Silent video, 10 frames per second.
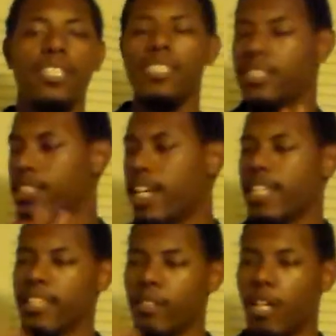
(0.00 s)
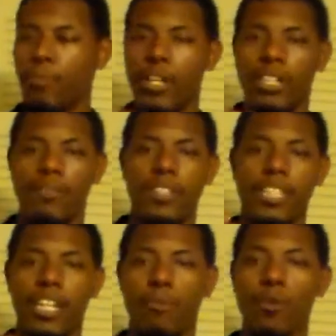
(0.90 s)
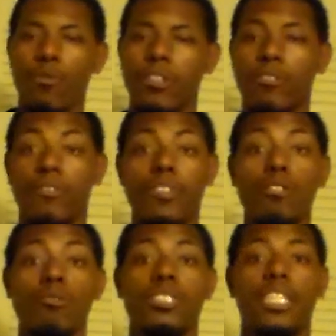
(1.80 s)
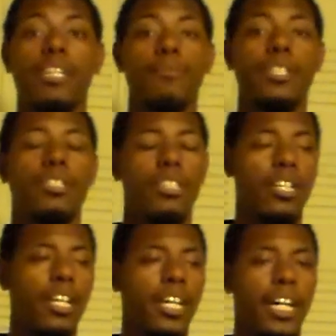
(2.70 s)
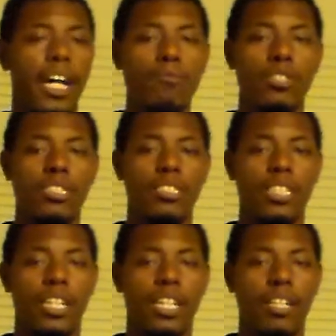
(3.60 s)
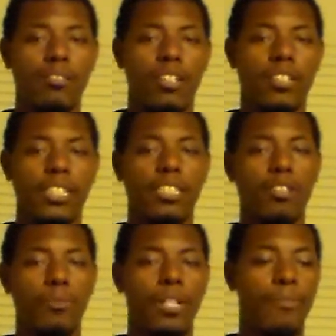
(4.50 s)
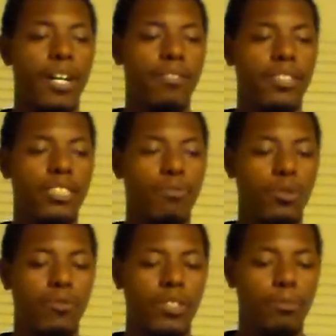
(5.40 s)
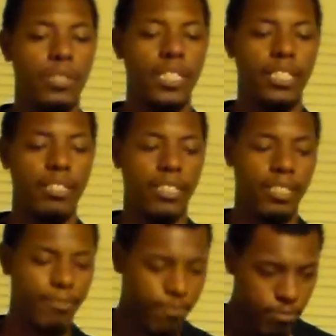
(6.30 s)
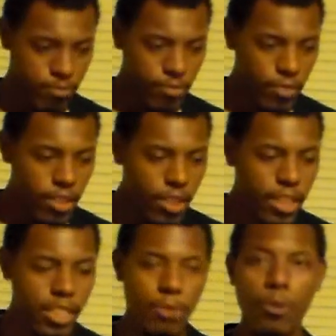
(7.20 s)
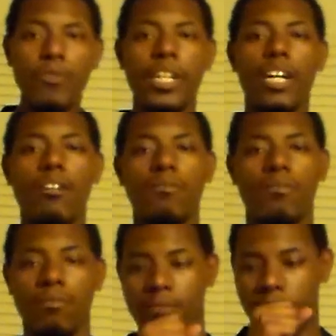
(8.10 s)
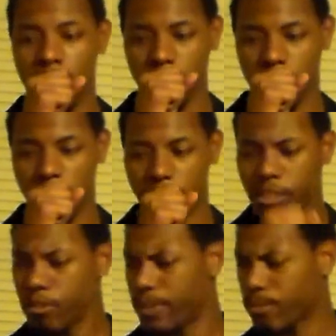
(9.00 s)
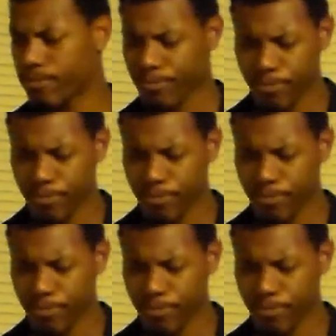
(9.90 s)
This is not a part of the movie review segment. I'm just talking a little bit about this movie particularly. There's a movie out, excuse me.